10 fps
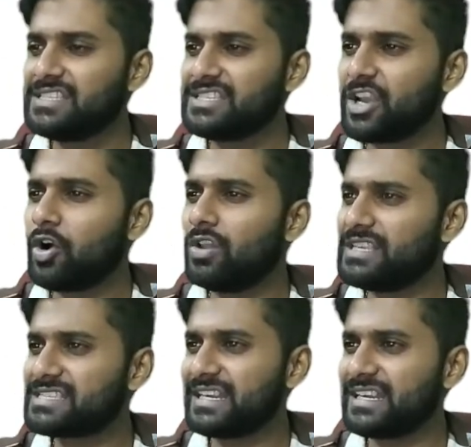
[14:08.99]
Check all
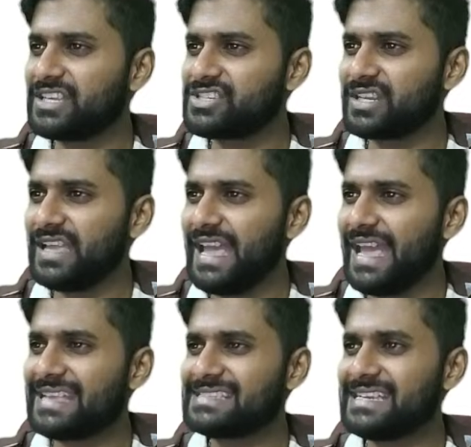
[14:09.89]
these conditions.
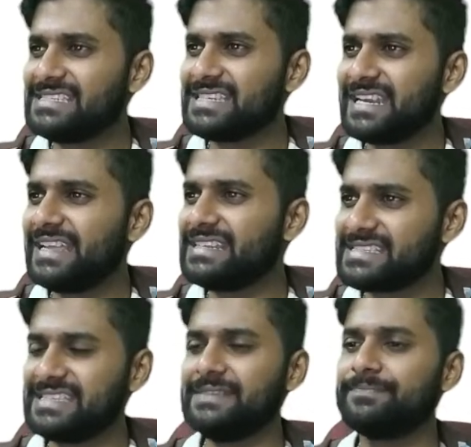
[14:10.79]
X and Z and
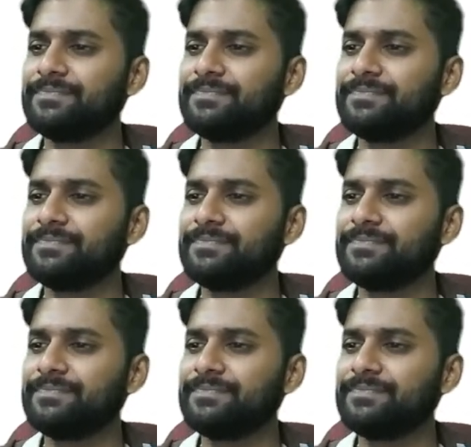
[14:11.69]
C.